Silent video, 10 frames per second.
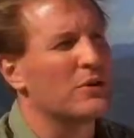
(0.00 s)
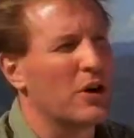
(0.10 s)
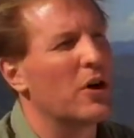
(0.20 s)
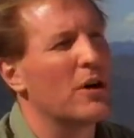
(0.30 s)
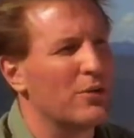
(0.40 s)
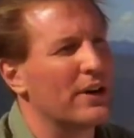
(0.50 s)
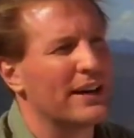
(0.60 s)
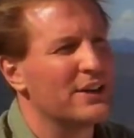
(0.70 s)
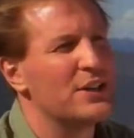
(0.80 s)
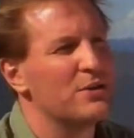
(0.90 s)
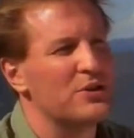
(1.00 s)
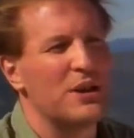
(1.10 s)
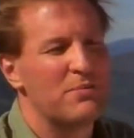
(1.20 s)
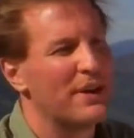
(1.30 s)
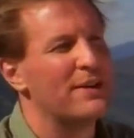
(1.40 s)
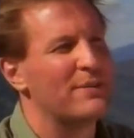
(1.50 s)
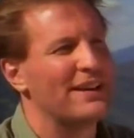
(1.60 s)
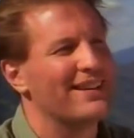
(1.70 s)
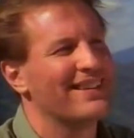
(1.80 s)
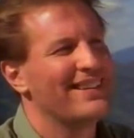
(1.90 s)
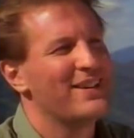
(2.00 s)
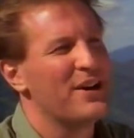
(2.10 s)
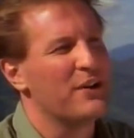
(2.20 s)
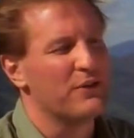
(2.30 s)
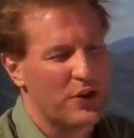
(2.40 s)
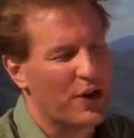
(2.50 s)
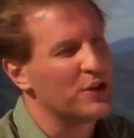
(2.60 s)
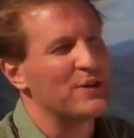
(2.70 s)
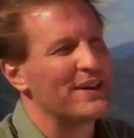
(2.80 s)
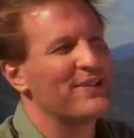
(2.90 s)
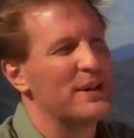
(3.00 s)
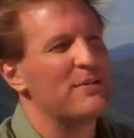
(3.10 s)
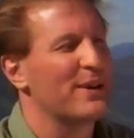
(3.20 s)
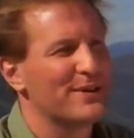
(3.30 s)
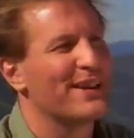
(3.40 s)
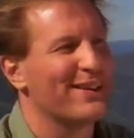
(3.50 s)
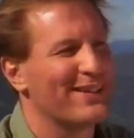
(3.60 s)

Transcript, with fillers: her upbringing. She was the epitome of the country female singer,